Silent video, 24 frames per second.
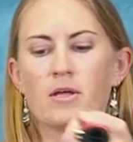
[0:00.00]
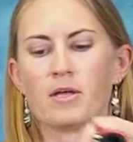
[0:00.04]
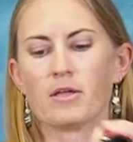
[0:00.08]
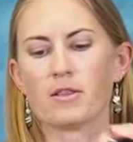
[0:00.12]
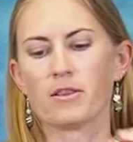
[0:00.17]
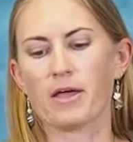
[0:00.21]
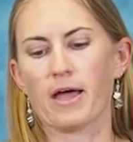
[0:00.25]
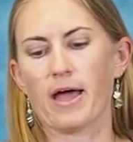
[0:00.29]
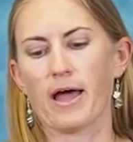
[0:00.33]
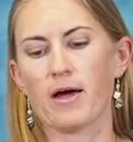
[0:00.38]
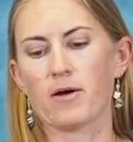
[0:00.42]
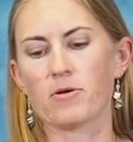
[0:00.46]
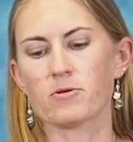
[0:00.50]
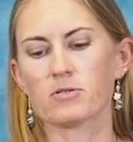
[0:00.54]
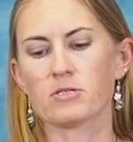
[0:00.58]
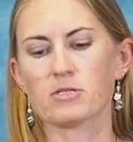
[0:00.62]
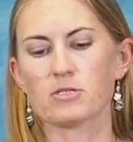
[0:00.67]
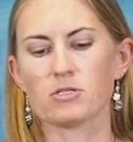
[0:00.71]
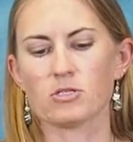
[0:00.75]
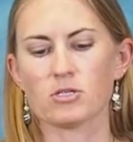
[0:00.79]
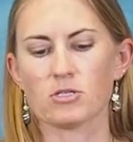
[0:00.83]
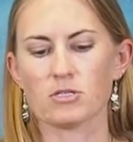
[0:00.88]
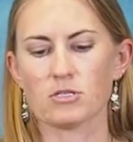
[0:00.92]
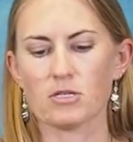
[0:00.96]
The housing,
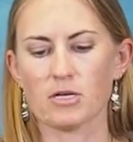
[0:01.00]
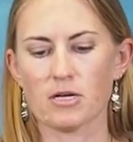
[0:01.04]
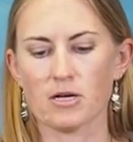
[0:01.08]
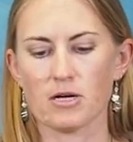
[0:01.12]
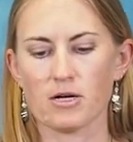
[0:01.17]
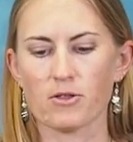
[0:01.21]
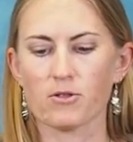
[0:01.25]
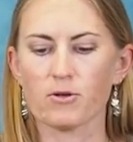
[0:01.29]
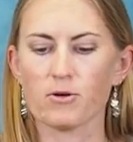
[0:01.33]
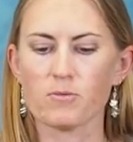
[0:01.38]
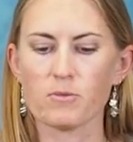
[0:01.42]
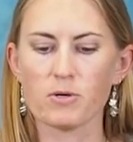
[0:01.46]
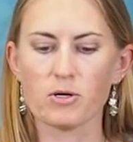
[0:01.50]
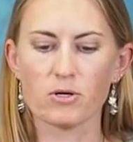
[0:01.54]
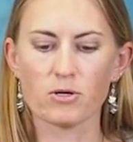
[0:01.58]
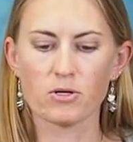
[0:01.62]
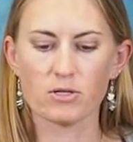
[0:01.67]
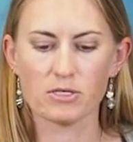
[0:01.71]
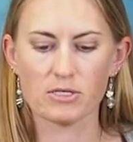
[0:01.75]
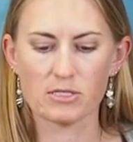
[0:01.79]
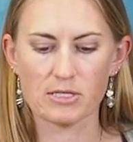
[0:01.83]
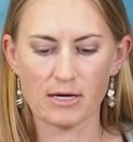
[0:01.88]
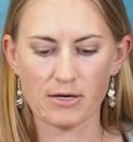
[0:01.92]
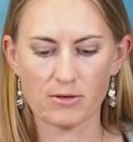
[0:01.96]
just like other
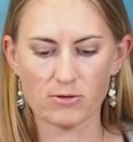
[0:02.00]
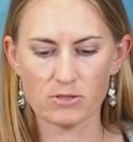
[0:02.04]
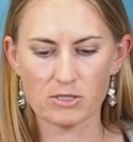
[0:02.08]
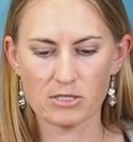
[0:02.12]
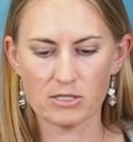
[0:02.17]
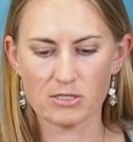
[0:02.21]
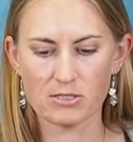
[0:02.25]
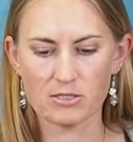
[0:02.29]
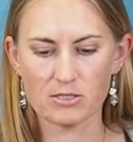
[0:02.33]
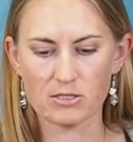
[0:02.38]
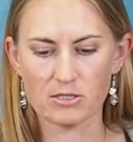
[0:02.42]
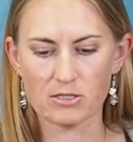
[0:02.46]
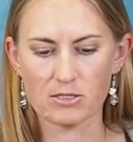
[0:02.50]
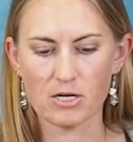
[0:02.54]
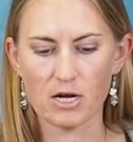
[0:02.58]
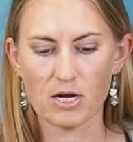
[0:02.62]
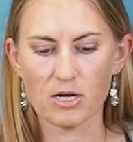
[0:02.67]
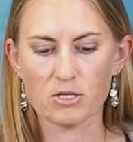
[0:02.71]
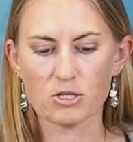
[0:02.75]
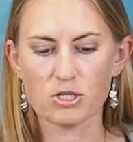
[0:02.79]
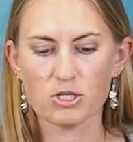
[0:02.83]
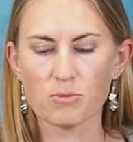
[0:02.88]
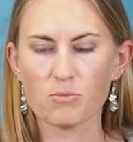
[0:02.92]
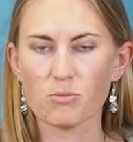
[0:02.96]
mirrorless housings, does
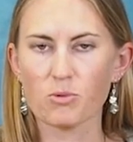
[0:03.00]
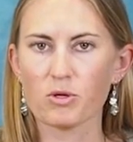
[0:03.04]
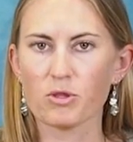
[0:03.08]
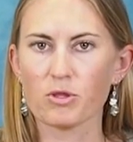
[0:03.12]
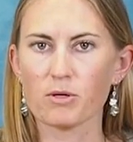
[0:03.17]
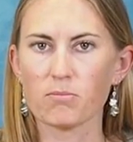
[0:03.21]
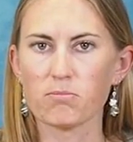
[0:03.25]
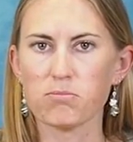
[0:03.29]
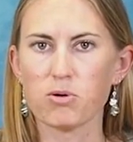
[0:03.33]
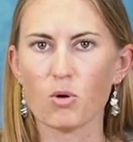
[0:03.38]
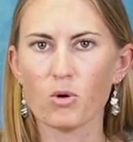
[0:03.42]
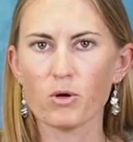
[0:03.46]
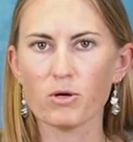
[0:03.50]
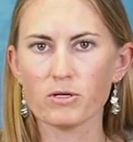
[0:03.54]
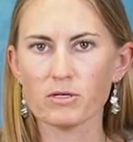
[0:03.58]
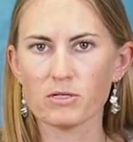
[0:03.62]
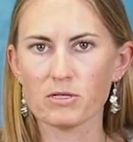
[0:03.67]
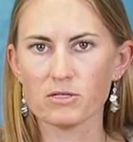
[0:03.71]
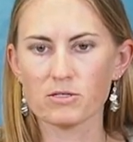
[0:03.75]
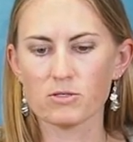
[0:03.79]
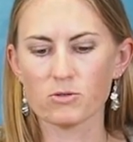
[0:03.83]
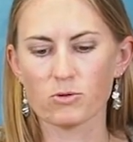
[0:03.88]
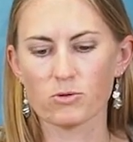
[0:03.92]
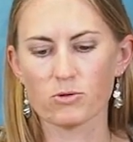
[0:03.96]
not ship with a port.
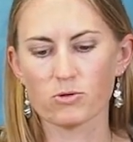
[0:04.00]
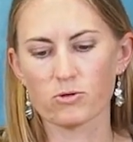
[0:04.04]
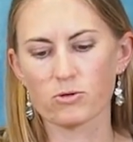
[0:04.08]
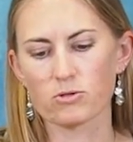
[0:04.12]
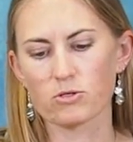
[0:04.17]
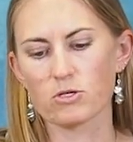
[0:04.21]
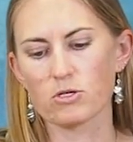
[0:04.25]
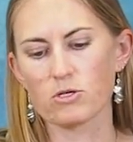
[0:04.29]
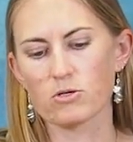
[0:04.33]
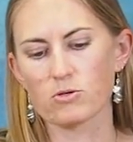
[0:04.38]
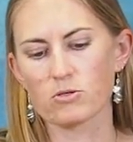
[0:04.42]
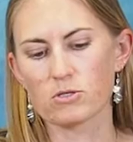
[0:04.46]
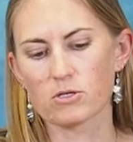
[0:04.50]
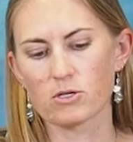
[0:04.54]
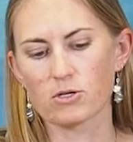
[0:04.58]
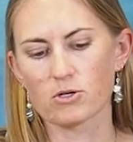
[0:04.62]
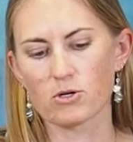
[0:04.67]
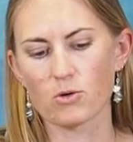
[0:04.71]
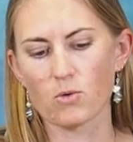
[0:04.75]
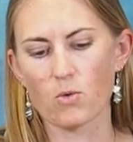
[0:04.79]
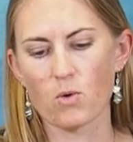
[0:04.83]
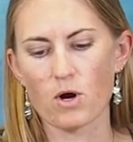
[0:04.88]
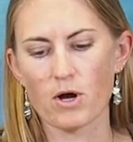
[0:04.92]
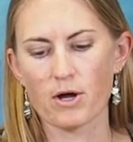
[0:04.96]
So in order to use it
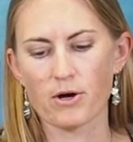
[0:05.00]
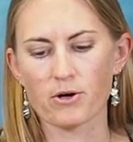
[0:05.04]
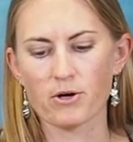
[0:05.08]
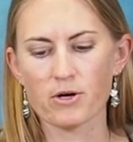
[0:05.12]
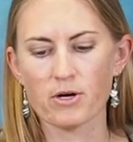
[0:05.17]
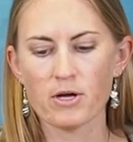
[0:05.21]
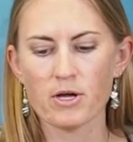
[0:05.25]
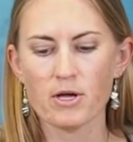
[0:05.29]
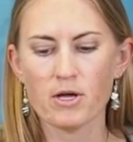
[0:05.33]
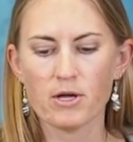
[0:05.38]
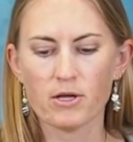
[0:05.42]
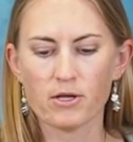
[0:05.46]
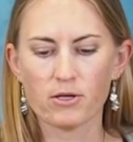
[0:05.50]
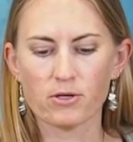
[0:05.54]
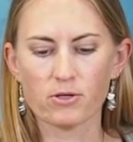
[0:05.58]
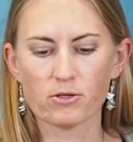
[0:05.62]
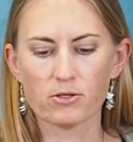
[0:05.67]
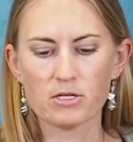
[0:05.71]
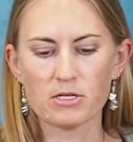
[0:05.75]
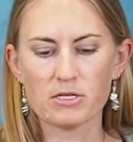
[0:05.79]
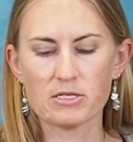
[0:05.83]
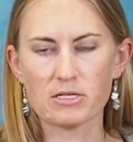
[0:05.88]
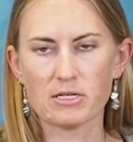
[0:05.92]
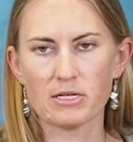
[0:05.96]
underwater, you'll
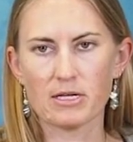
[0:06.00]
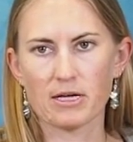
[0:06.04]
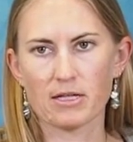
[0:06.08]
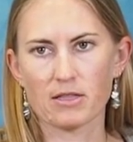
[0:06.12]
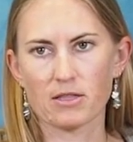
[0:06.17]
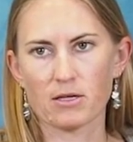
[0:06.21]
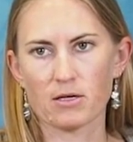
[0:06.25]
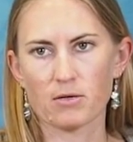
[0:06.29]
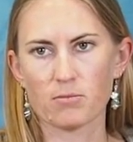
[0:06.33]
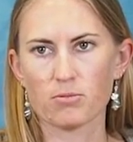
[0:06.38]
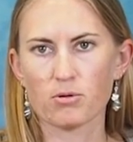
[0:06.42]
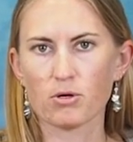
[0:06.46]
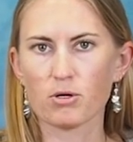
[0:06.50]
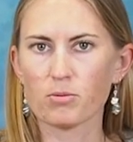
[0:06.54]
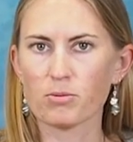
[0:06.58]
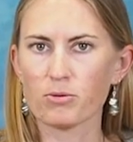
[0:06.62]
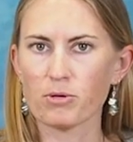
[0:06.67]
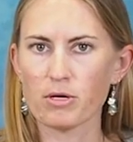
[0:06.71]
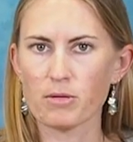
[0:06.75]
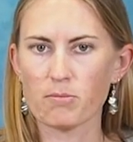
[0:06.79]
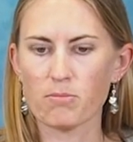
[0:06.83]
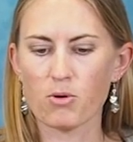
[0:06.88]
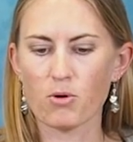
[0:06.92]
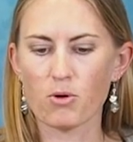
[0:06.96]
need to get the
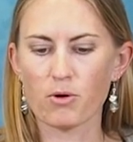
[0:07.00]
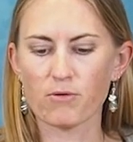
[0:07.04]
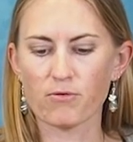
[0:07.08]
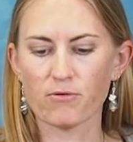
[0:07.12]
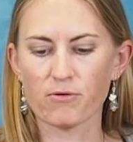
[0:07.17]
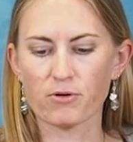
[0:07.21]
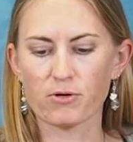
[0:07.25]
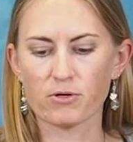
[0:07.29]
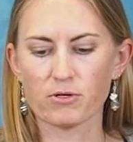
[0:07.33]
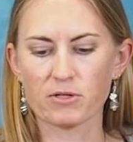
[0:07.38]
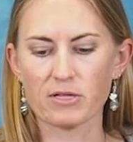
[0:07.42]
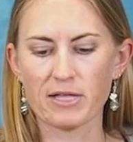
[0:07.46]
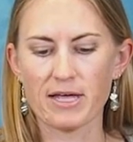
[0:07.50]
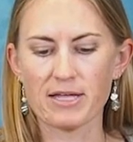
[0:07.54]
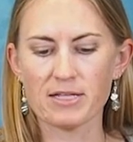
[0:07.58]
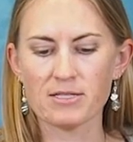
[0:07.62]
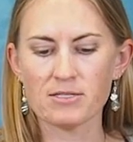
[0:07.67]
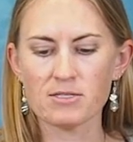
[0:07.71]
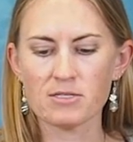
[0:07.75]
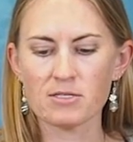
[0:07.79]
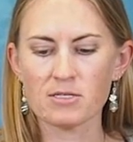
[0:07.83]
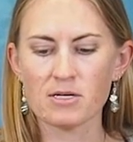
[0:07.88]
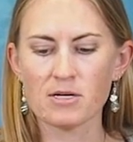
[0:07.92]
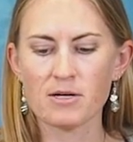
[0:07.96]
appropriate port for your
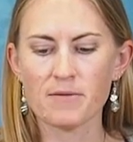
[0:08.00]
lens.